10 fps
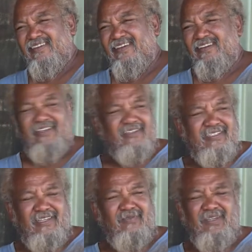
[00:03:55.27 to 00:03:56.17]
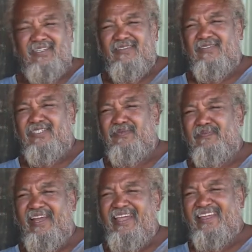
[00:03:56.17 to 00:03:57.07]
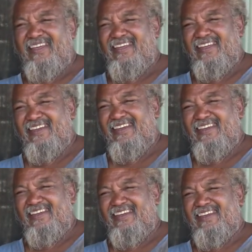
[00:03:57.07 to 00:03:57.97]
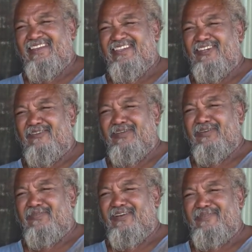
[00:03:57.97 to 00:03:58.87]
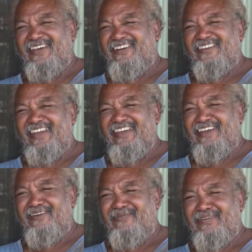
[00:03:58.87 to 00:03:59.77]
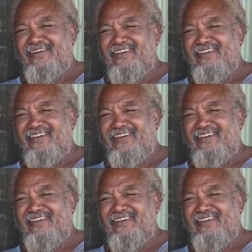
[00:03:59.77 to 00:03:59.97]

And that was it, we just was spraying. They just told me to fill my container up